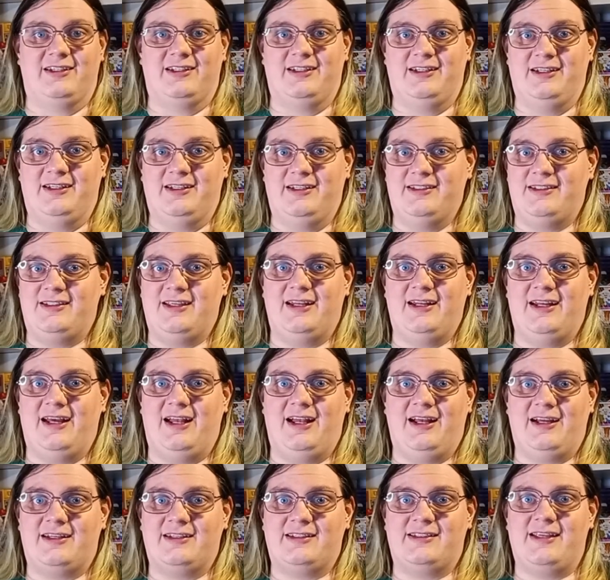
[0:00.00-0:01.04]
is an
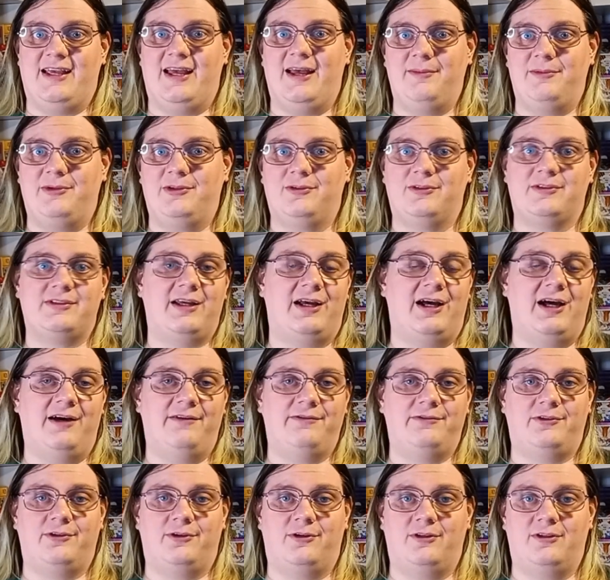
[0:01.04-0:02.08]
Alakazam user
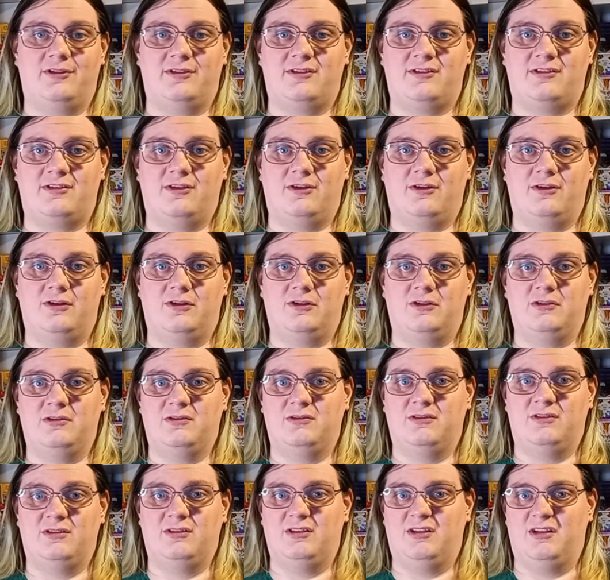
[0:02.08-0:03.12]
after all, so
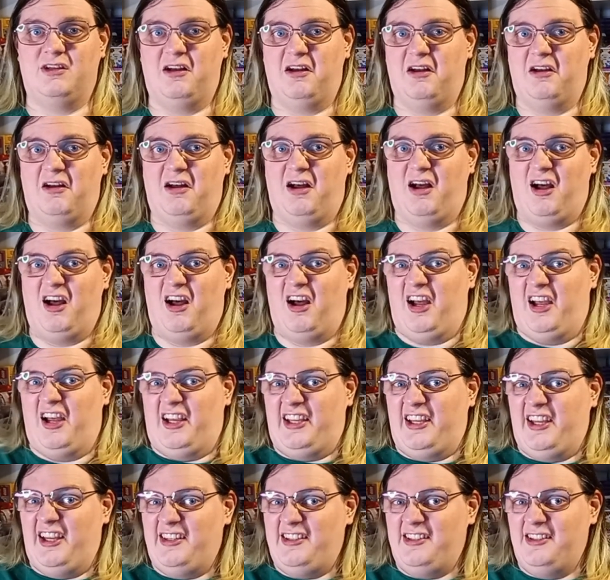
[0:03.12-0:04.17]
I
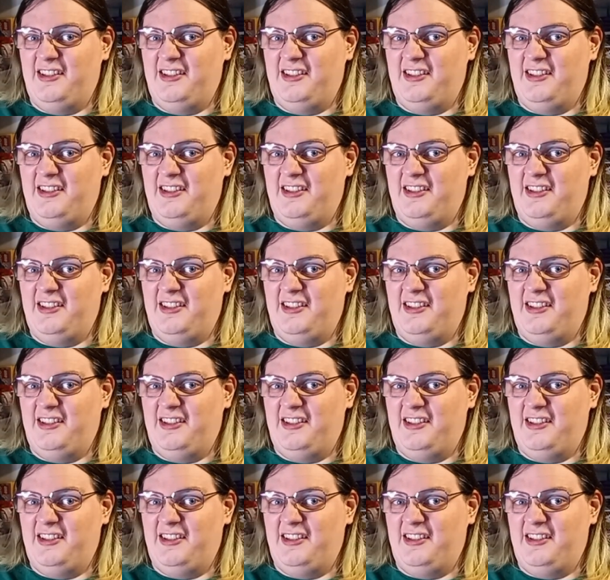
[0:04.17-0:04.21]
guess it